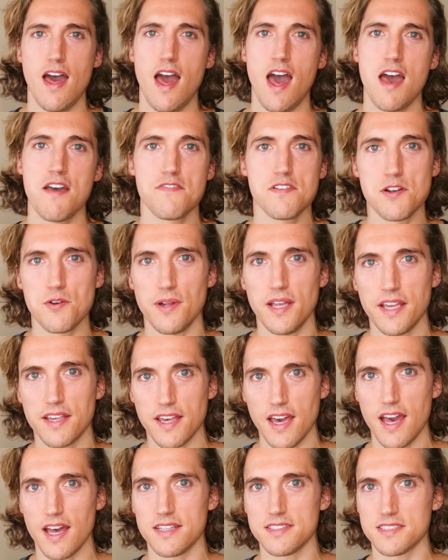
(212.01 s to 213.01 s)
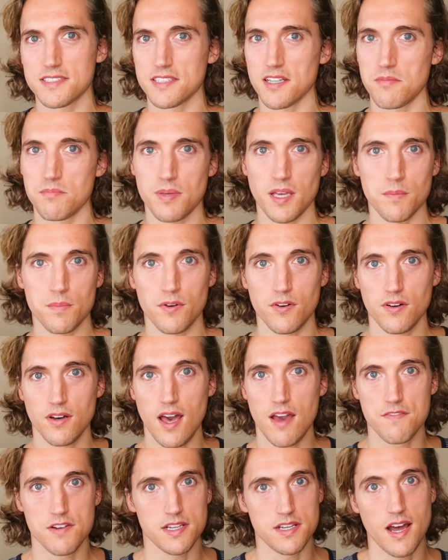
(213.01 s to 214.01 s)
every weekend, some people
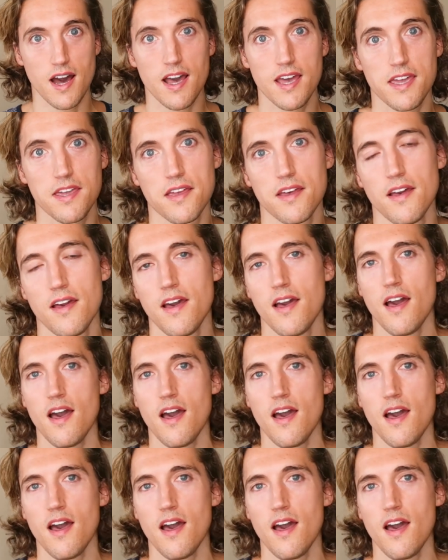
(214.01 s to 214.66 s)
every night,